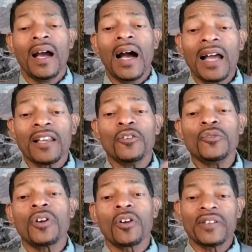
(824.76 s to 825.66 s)

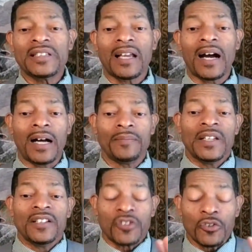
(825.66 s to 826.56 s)
Hallelujah, glory to God.
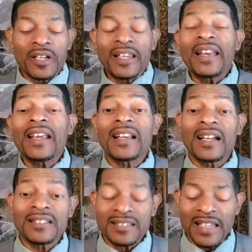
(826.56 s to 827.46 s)
So you're getting an
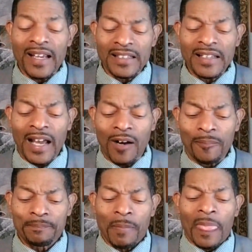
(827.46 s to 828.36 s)
understanding now.
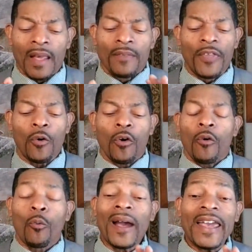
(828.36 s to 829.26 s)
The
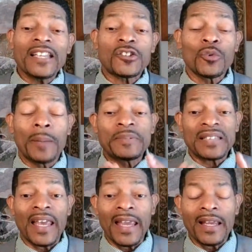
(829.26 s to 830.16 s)
way to
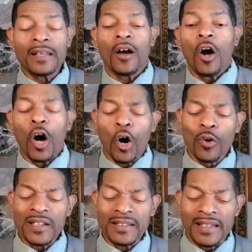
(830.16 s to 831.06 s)
obtain
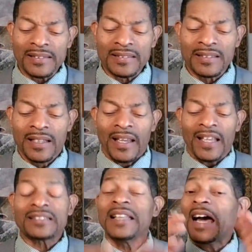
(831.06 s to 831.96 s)
holiness
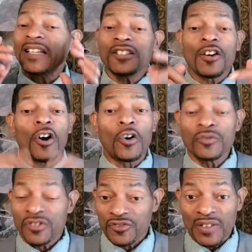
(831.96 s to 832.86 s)
is not in your
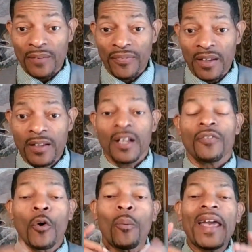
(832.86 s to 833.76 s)
own strength.
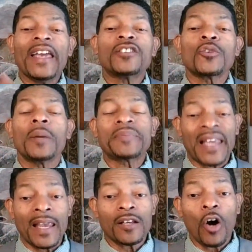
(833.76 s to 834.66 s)
The way to
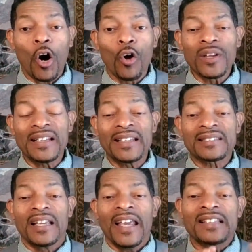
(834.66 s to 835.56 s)
obtain
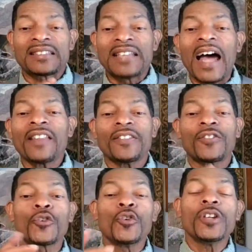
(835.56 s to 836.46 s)
holiness is not
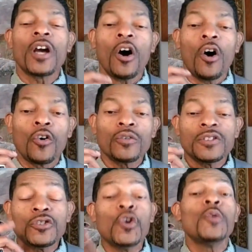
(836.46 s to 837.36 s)
through your own
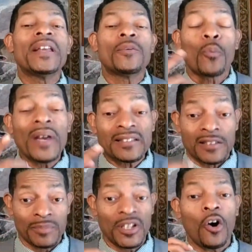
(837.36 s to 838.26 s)
human
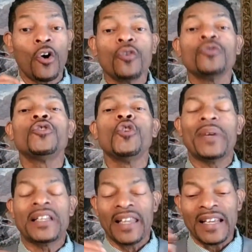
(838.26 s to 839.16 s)
wisdom, your own
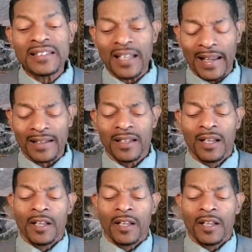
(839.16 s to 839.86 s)
human intellect.